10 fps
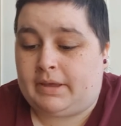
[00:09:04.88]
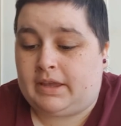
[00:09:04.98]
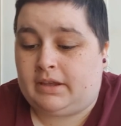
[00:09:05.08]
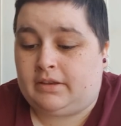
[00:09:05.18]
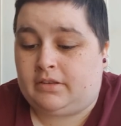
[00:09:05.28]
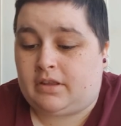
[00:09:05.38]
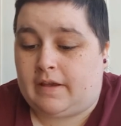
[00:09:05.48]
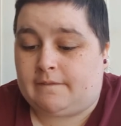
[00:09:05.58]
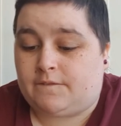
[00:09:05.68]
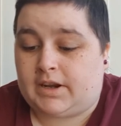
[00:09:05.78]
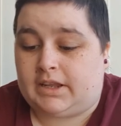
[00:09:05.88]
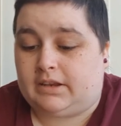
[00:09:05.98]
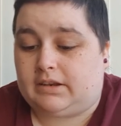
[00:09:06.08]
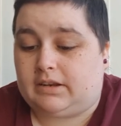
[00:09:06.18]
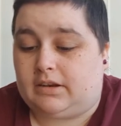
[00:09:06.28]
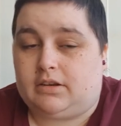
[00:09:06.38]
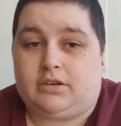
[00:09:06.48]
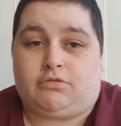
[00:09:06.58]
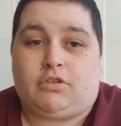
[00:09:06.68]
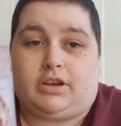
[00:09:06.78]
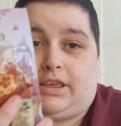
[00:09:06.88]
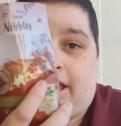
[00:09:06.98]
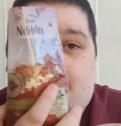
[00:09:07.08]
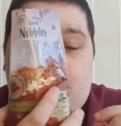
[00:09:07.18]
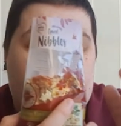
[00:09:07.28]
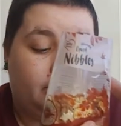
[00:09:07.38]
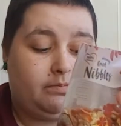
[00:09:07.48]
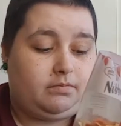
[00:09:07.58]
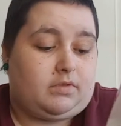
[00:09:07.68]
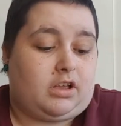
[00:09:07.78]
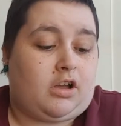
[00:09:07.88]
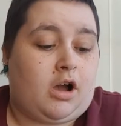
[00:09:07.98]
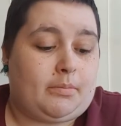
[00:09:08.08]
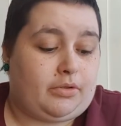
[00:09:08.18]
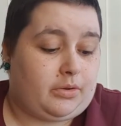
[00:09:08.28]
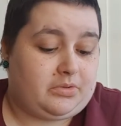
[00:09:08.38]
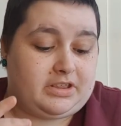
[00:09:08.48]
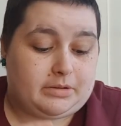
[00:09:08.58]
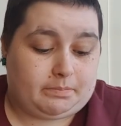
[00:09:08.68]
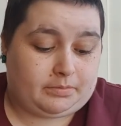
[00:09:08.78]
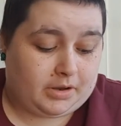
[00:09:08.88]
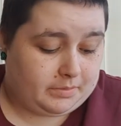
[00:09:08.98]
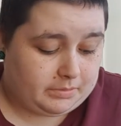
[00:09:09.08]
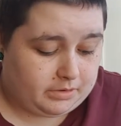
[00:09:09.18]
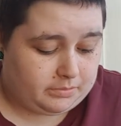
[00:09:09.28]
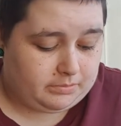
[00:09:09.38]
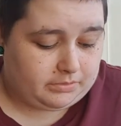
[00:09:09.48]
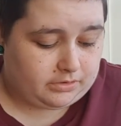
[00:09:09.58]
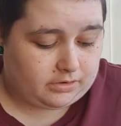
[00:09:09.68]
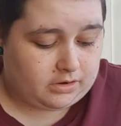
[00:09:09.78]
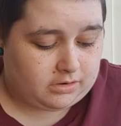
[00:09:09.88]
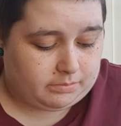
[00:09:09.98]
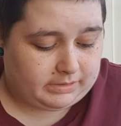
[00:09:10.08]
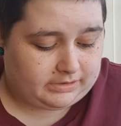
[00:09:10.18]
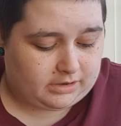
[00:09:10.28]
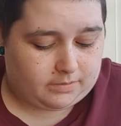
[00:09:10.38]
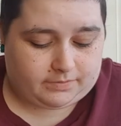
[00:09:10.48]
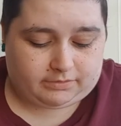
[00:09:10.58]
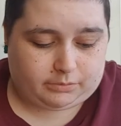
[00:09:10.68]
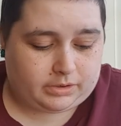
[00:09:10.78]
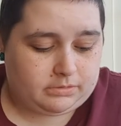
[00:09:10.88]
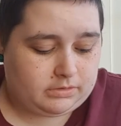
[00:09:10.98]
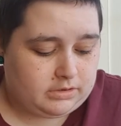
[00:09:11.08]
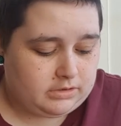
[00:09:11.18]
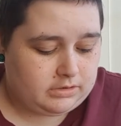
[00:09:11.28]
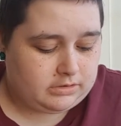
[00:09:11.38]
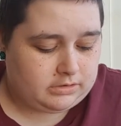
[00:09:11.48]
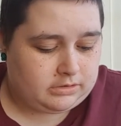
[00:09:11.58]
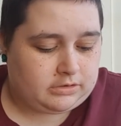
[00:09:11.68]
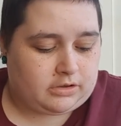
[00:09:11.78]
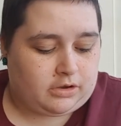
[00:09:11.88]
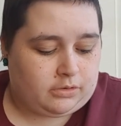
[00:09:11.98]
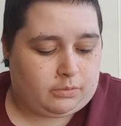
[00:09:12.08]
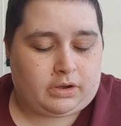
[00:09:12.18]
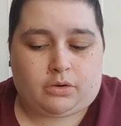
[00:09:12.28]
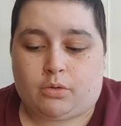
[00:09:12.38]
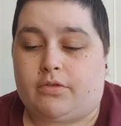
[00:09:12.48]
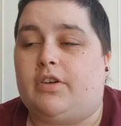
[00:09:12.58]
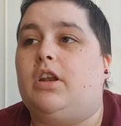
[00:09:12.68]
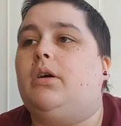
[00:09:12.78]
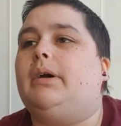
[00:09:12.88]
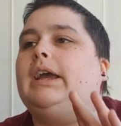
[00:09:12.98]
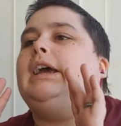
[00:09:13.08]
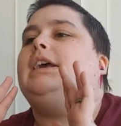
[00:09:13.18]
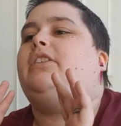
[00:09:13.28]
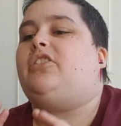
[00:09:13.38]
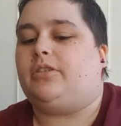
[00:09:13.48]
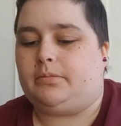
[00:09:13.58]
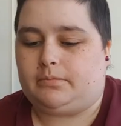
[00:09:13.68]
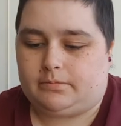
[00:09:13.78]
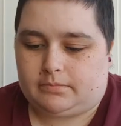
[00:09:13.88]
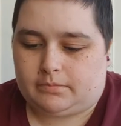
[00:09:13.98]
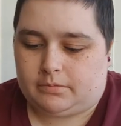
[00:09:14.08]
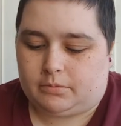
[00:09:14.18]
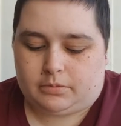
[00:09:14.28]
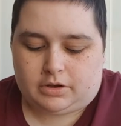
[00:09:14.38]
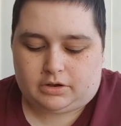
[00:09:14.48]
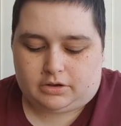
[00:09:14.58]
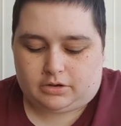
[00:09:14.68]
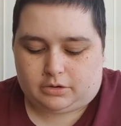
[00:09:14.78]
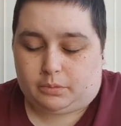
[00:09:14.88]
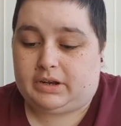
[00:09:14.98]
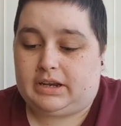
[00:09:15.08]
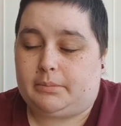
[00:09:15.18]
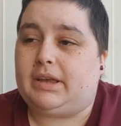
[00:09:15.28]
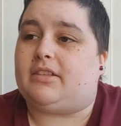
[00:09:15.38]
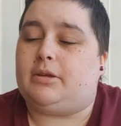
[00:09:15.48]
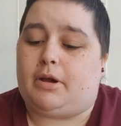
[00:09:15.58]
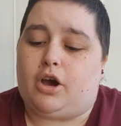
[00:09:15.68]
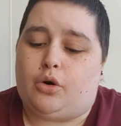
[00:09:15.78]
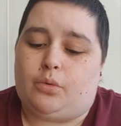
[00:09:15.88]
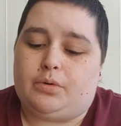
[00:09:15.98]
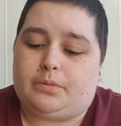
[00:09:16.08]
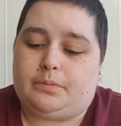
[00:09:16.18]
beans and flaked dried carrot. Can't put those in the tub at the moment because I can't mix it up very well. So we'll call for Lewis. We need a mixie bowl.